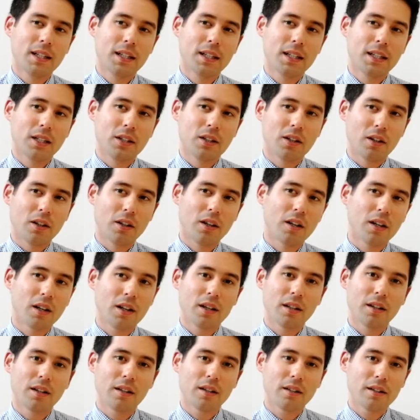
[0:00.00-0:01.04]

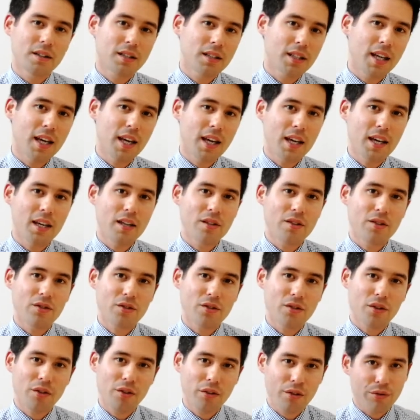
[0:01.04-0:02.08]
God
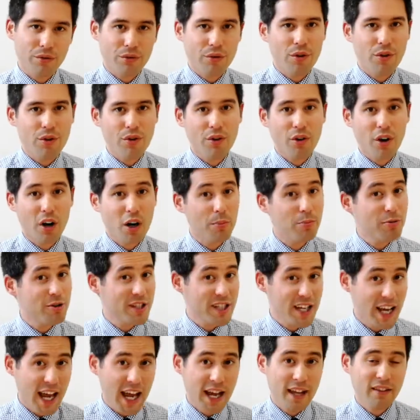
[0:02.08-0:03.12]
sees through our
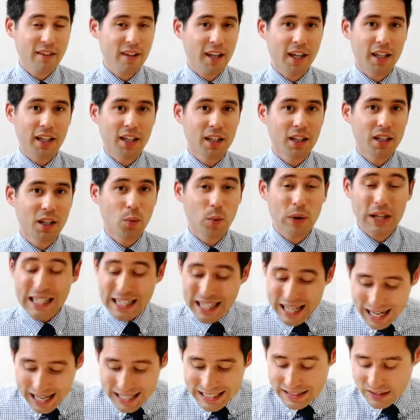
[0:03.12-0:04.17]
pretending. We
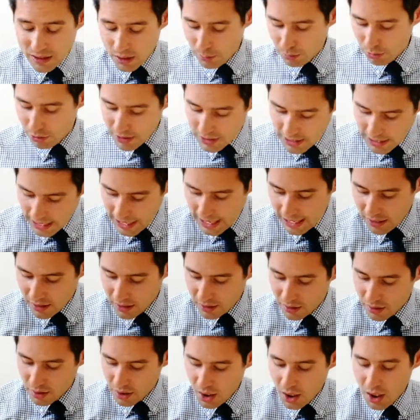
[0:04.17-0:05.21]
can't
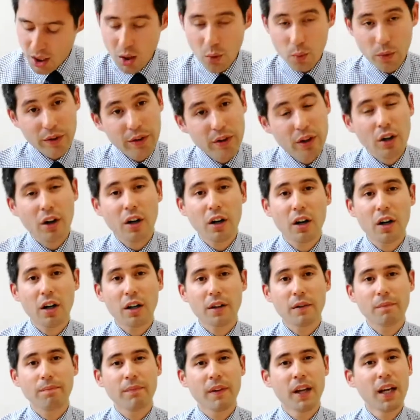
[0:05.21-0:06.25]
pretend with
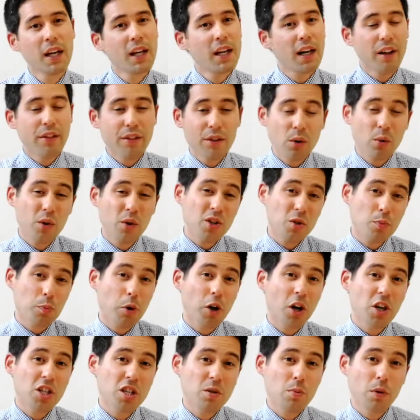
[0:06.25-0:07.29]
God. And though it's
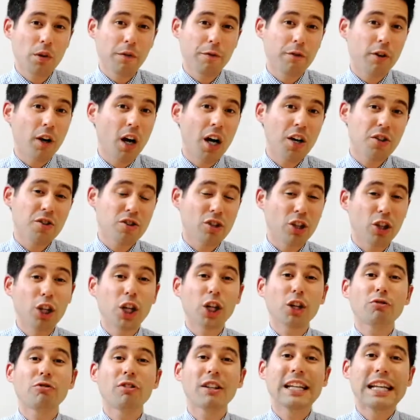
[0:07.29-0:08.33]
possible for us to
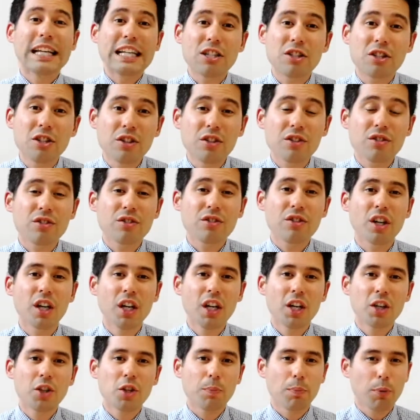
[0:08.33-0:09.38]
look religious,
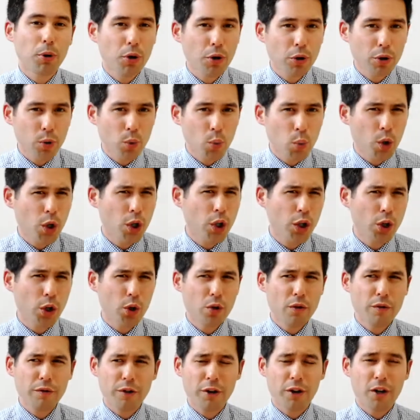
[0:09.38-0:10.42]
to pull the wool
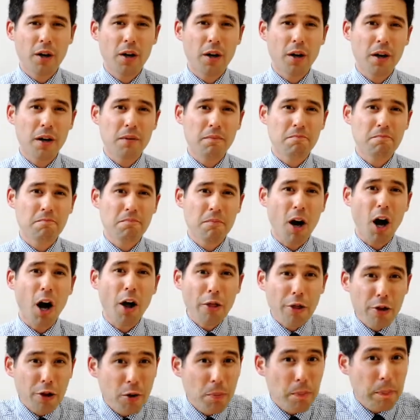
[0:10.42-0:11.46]
over
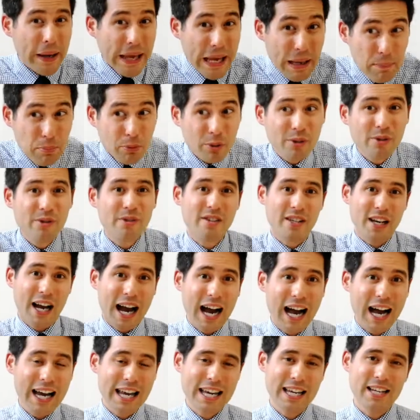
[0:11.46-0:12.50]
other people's
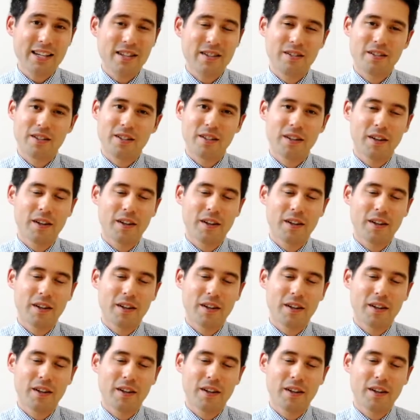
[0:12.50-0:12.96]
eyes,